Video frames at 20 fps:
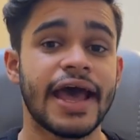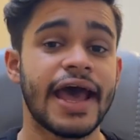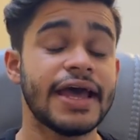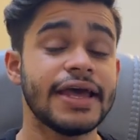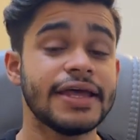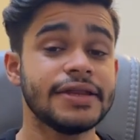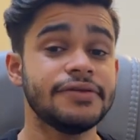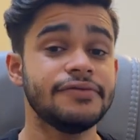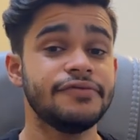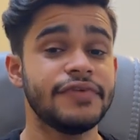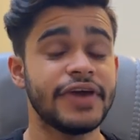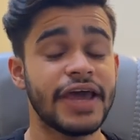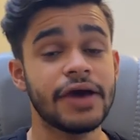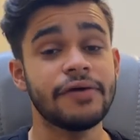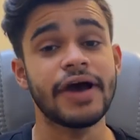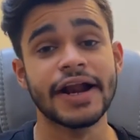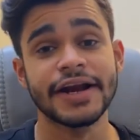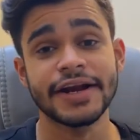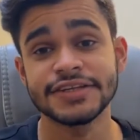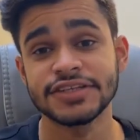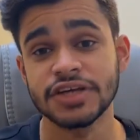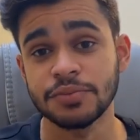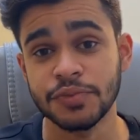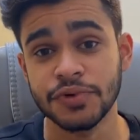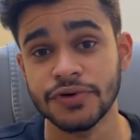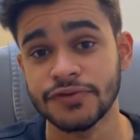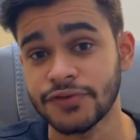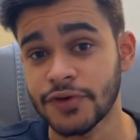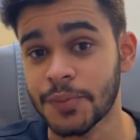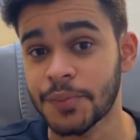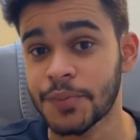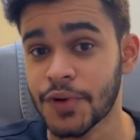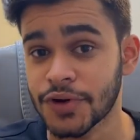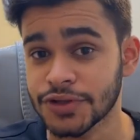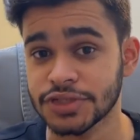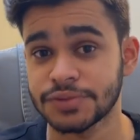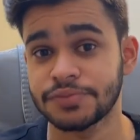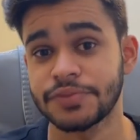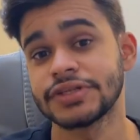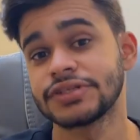And we have added support for
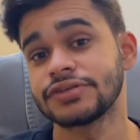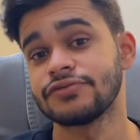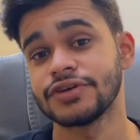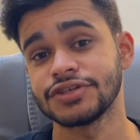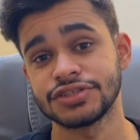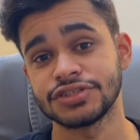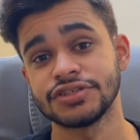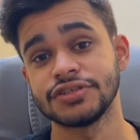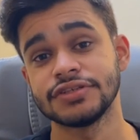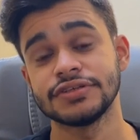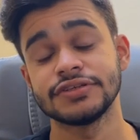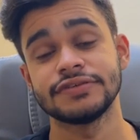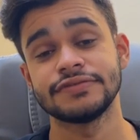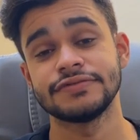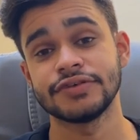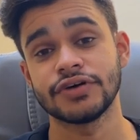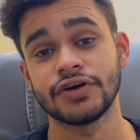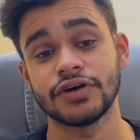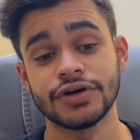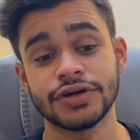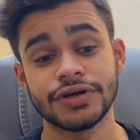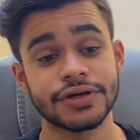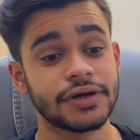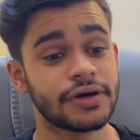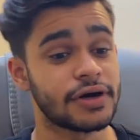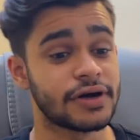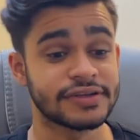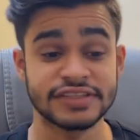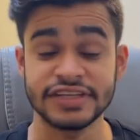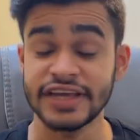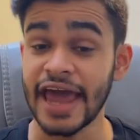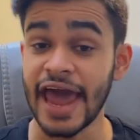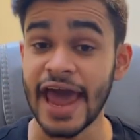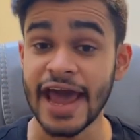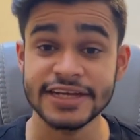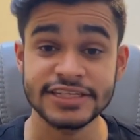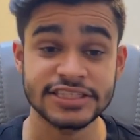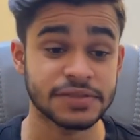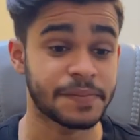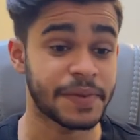project-based questions for uh, C
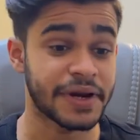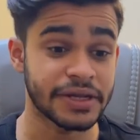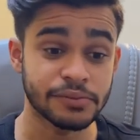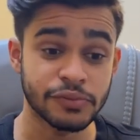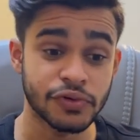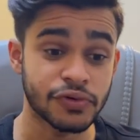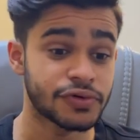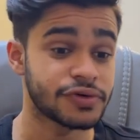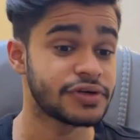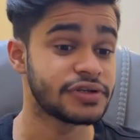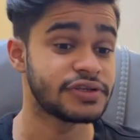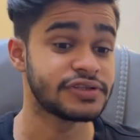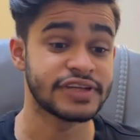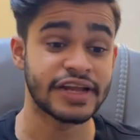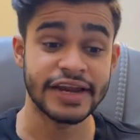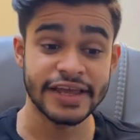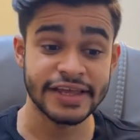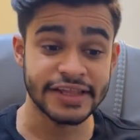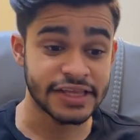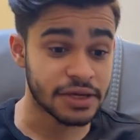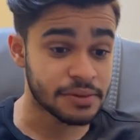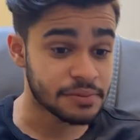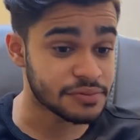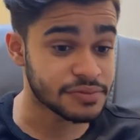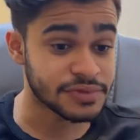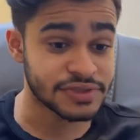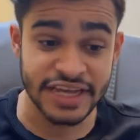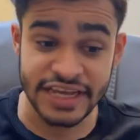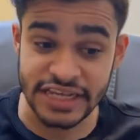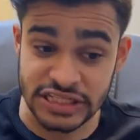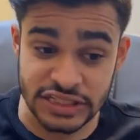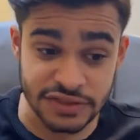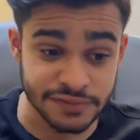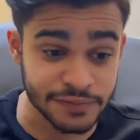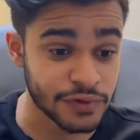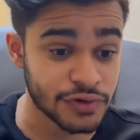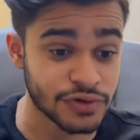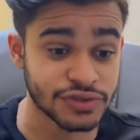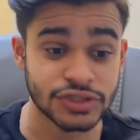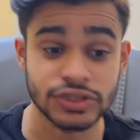Hash, Spring Boot, Selenium,
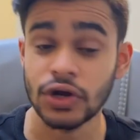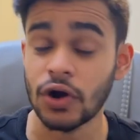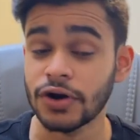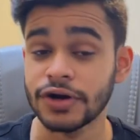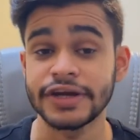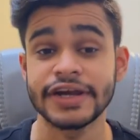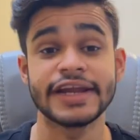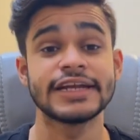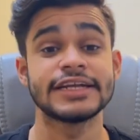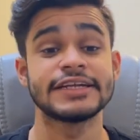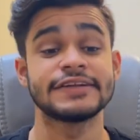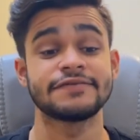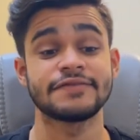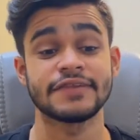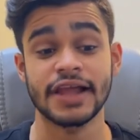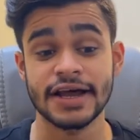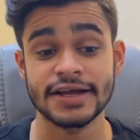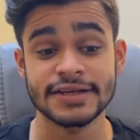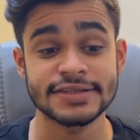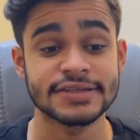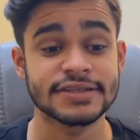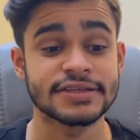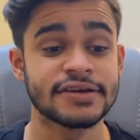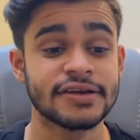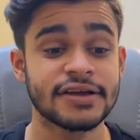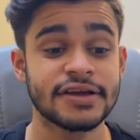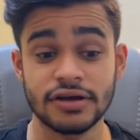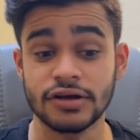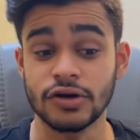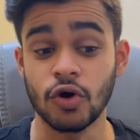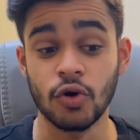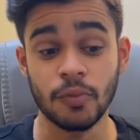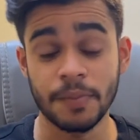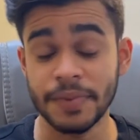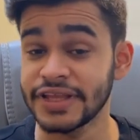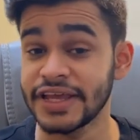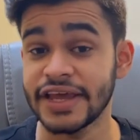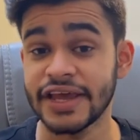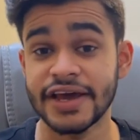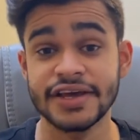Salesforce, .NET, Flask,
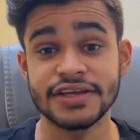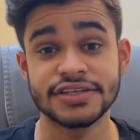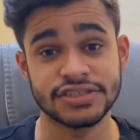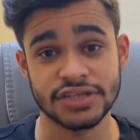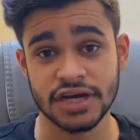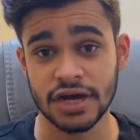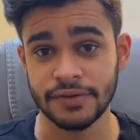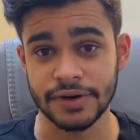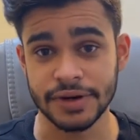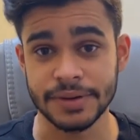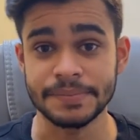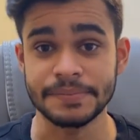OpenAI, Java.